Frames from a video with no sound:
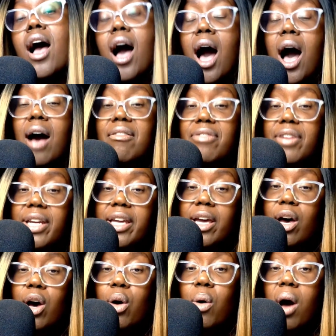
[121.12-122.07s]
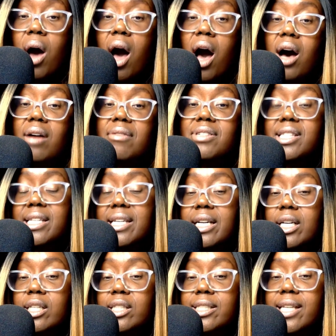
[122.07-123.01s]
A video of
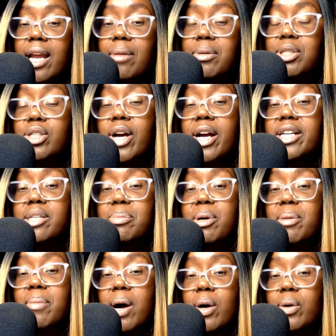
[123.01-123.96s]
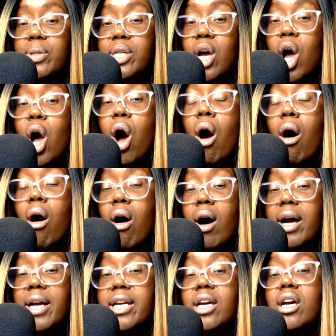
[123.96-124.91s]
sneakers that I was trying to promote
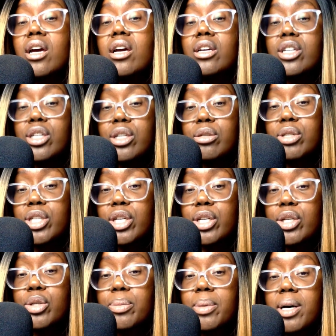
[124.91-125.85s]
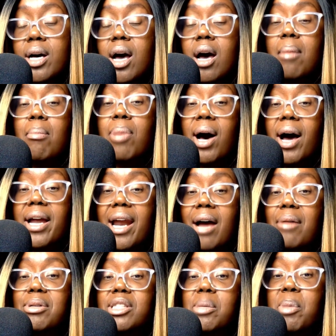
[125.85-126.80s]
on YouTube, but
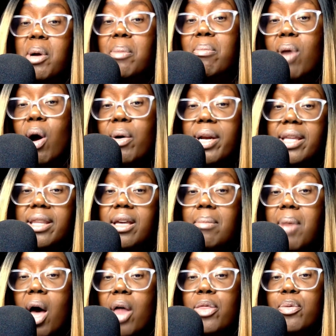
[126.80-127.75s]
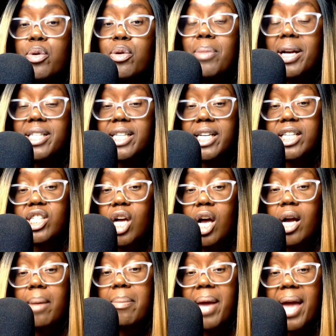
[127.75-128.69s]
I was promoting them through my
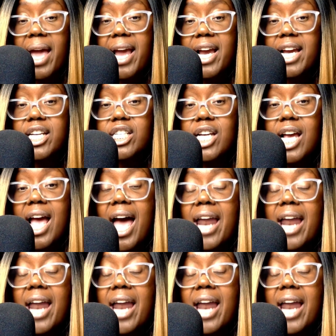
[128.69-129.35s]
TikTok page.